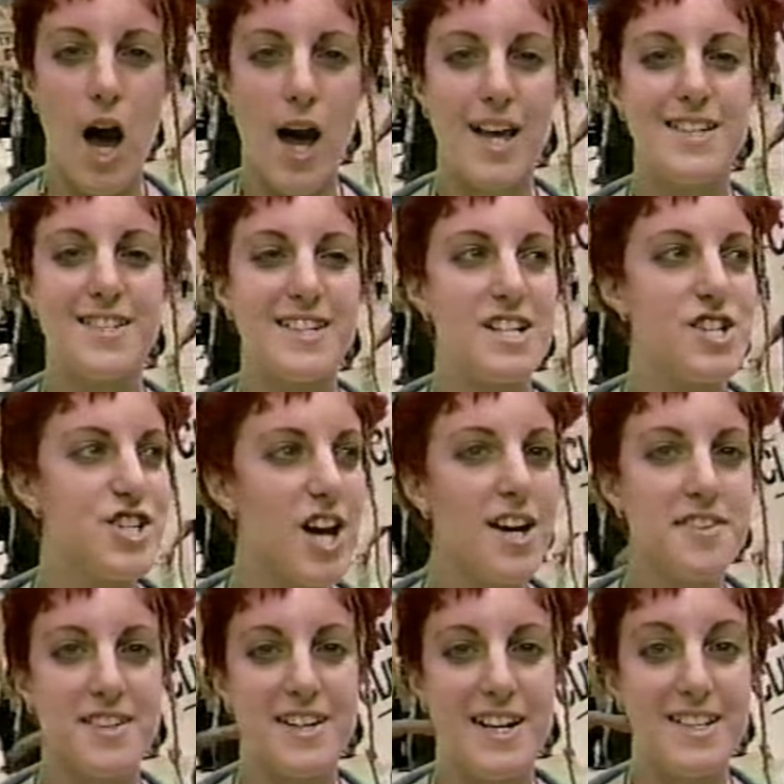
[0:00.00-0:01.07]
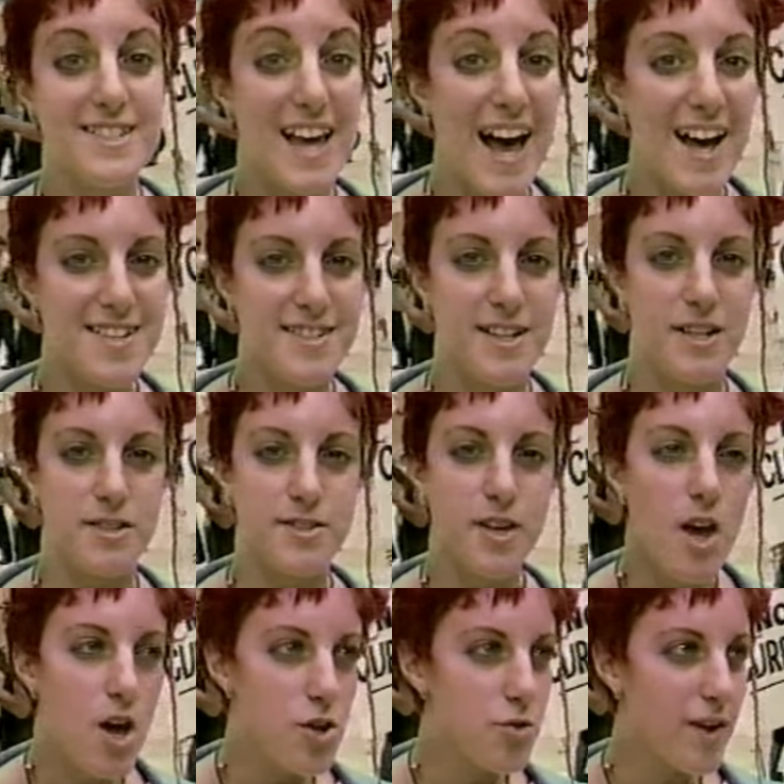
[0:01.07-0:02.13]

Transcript: is unjust in its essence.